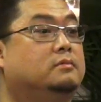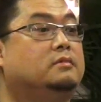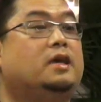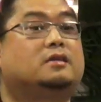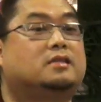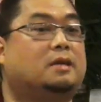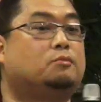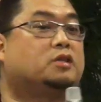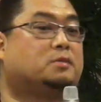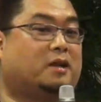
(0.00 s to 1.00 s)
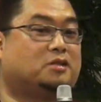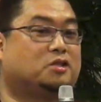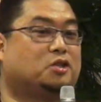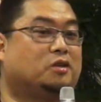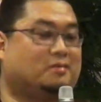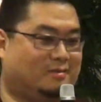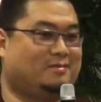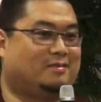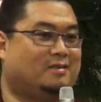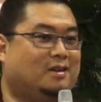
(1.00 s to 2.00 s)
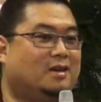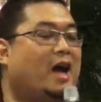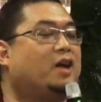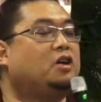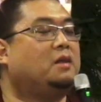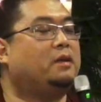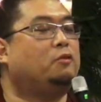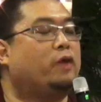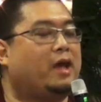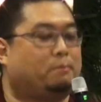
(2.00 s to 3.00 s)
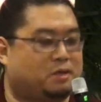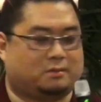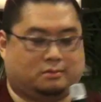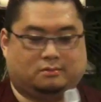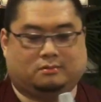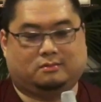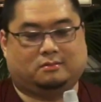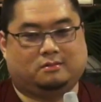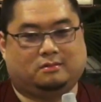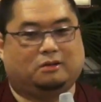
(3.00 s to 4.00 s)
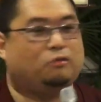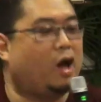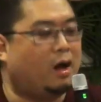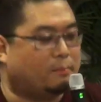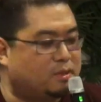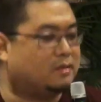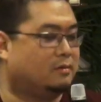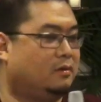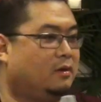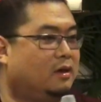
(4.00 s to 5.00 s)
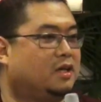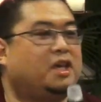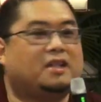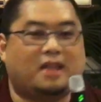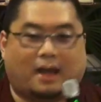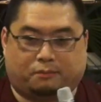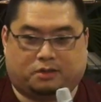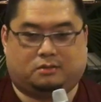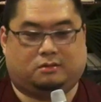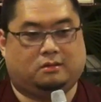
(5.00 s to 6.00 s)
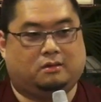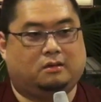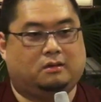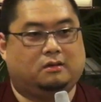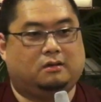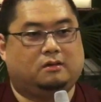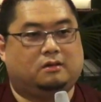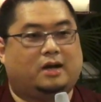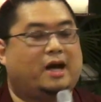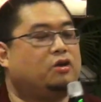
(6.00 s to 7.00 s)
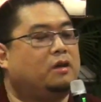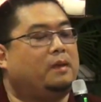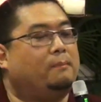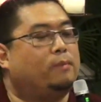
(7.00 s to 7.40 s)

Yes, some response is good. I could have been raped, robbed, kidnapped. I could have been